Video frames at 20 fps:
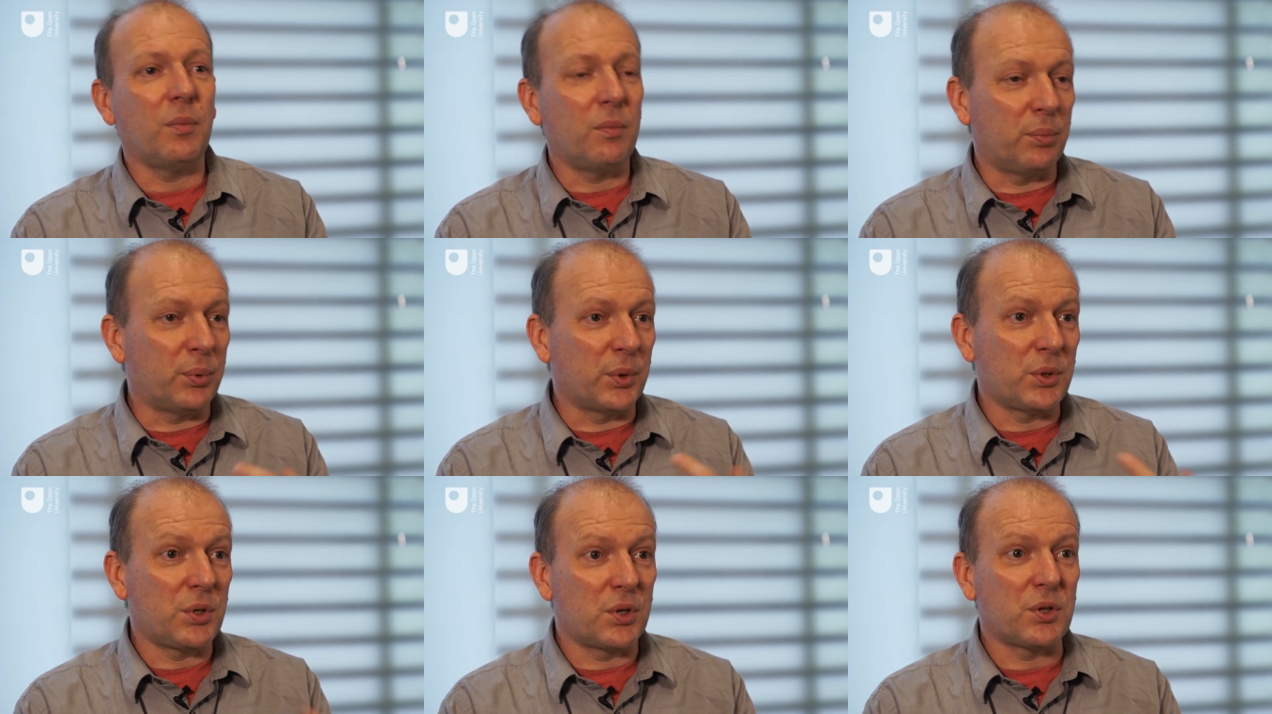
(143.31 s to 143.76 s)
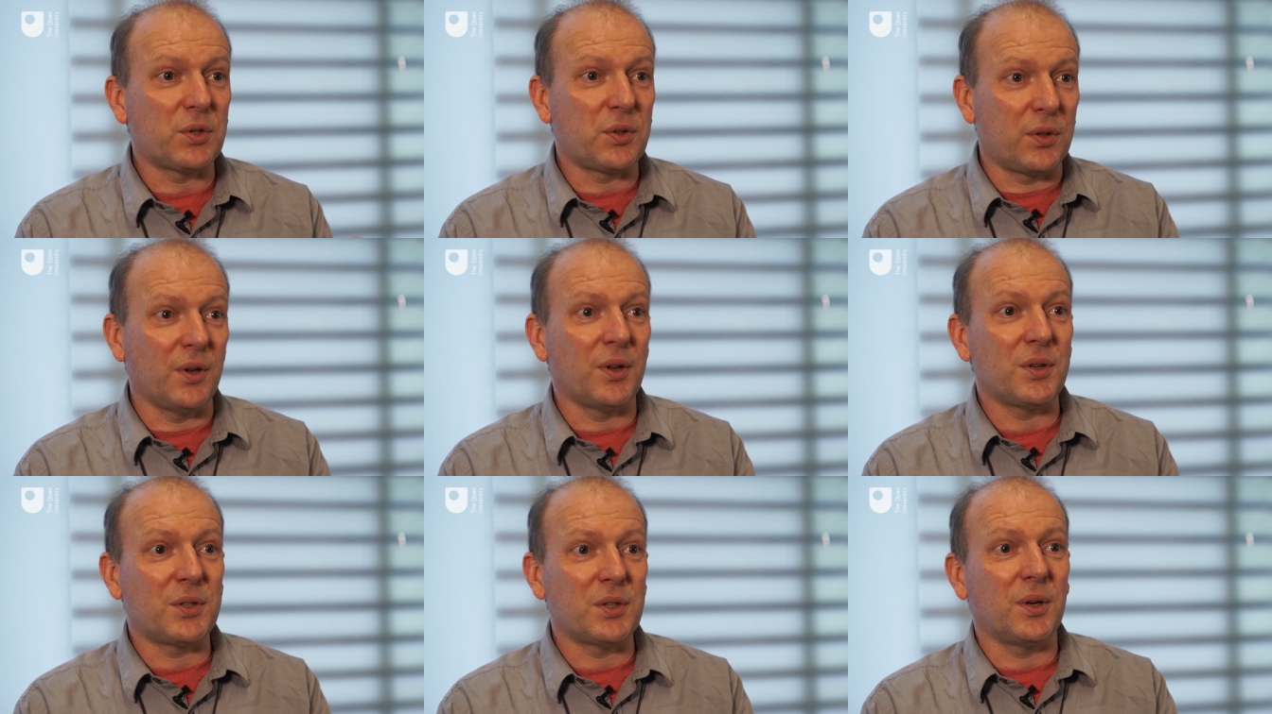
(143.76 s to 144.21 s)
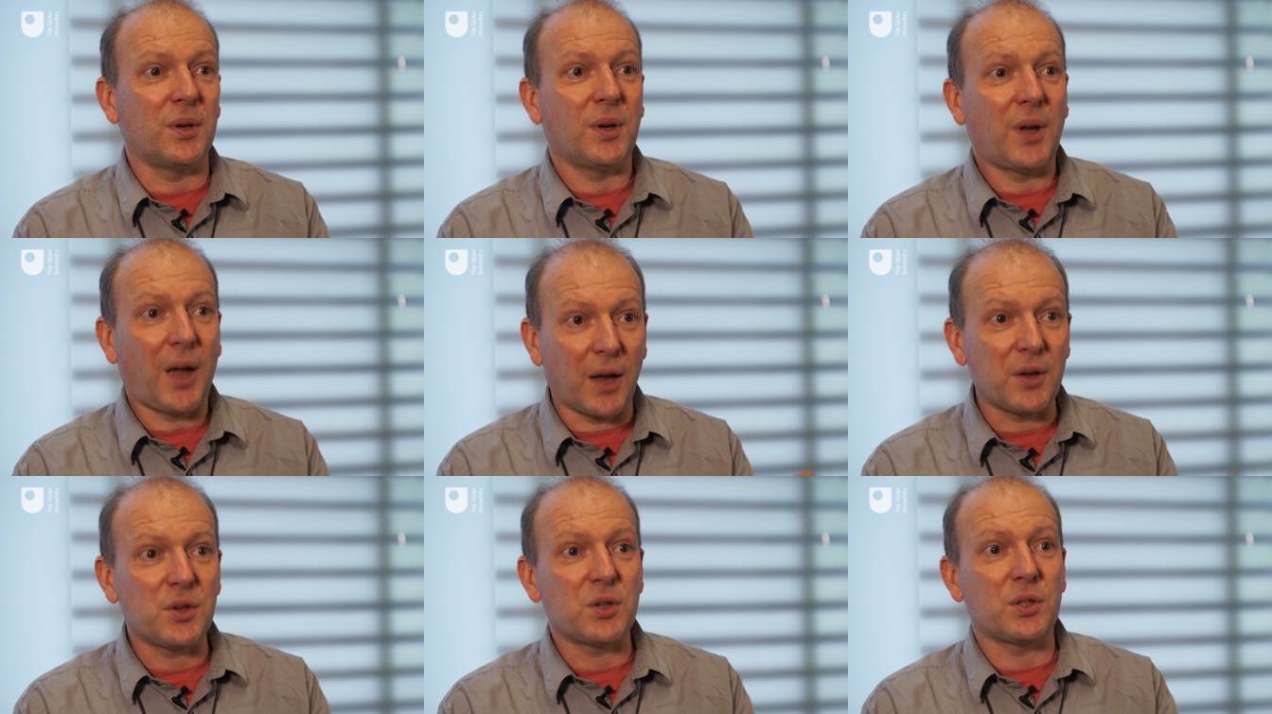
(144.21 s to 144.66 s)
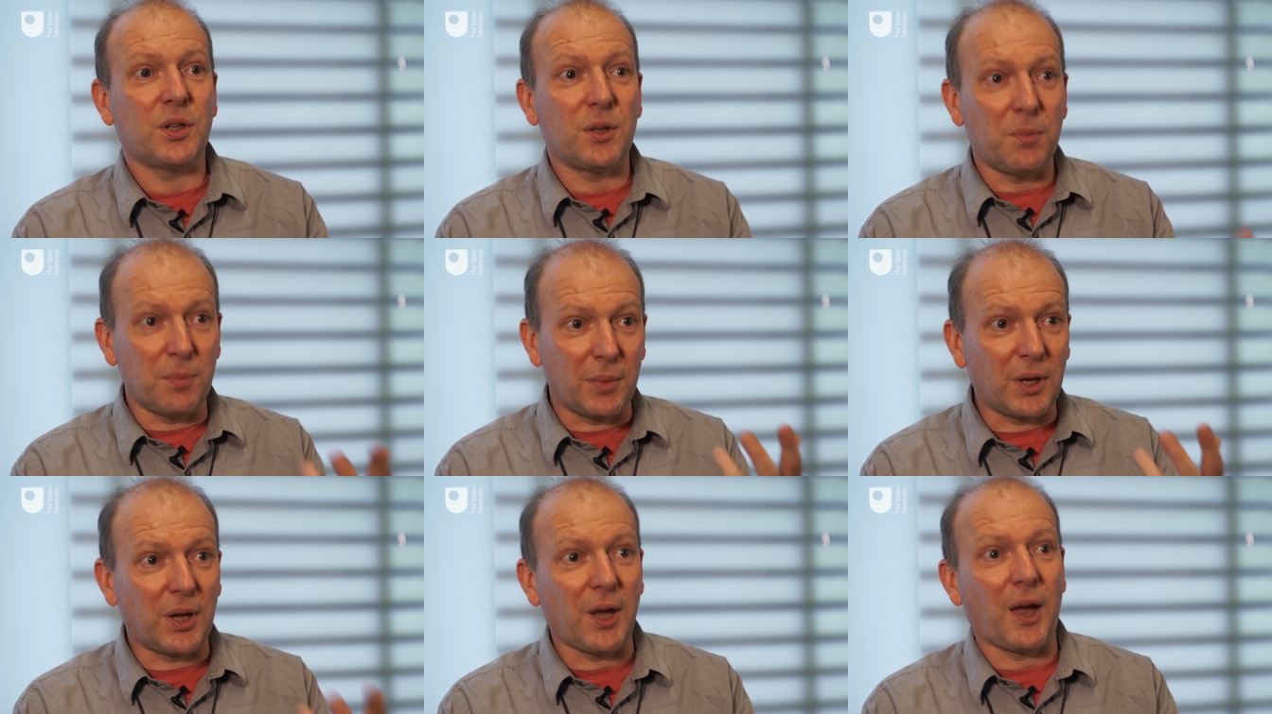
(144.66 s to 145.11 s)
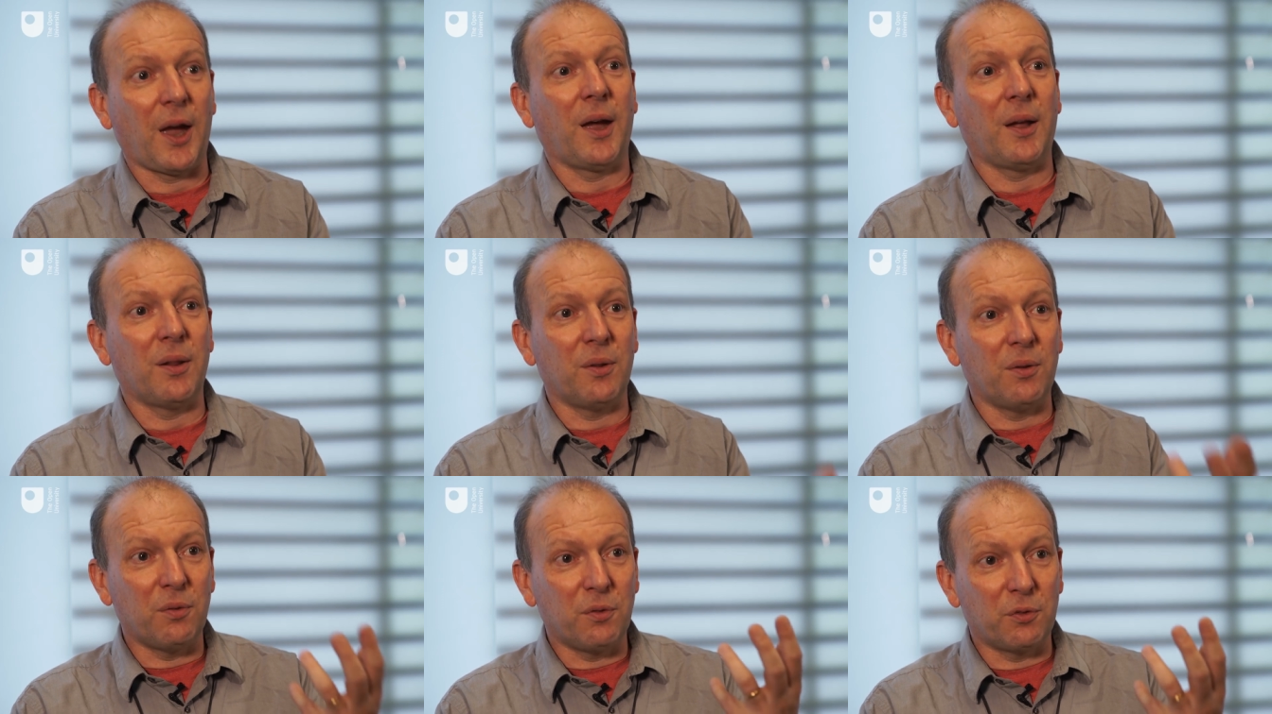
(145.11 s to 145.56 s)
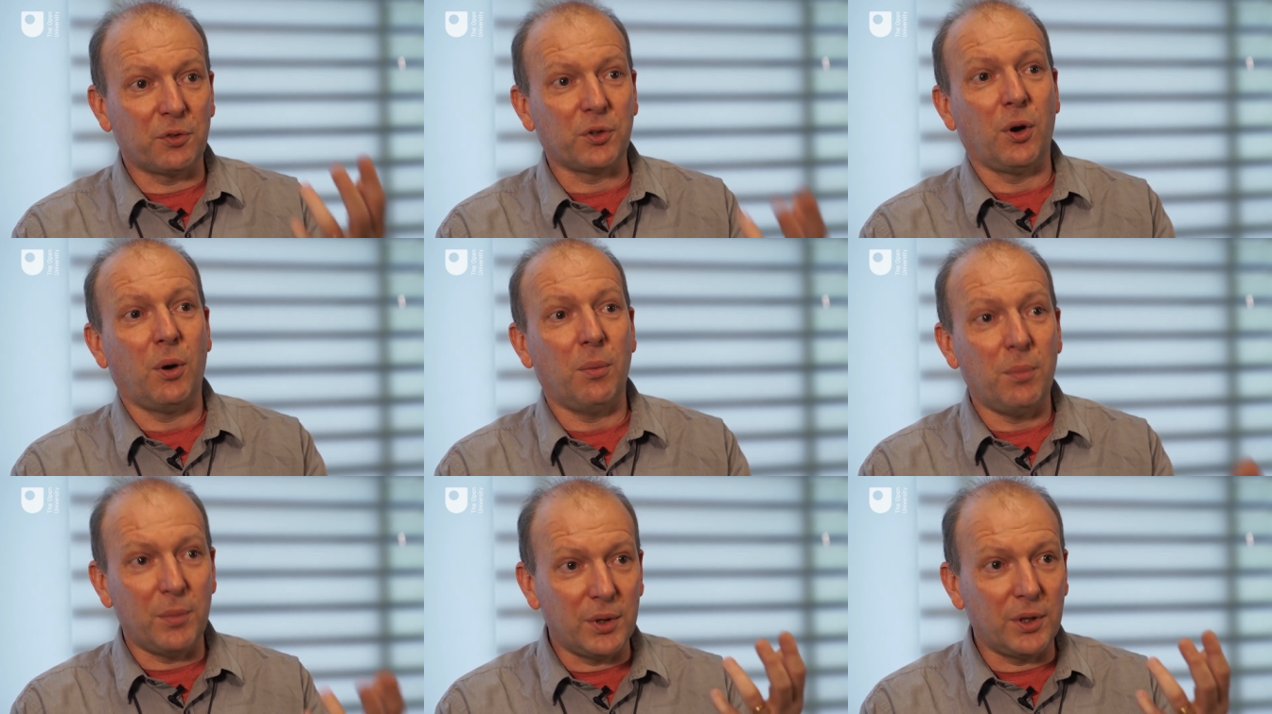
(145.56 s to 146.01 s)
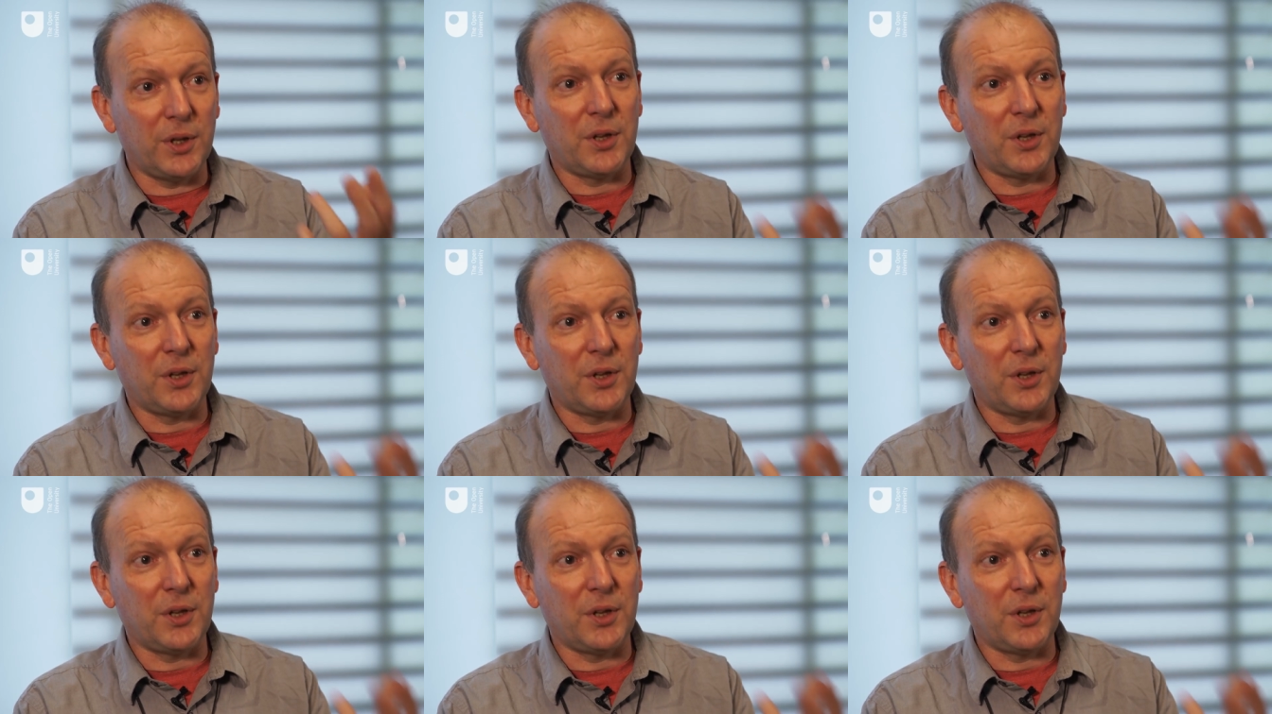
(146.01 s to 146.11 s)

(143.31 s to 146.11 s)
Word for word: British theatre actually began from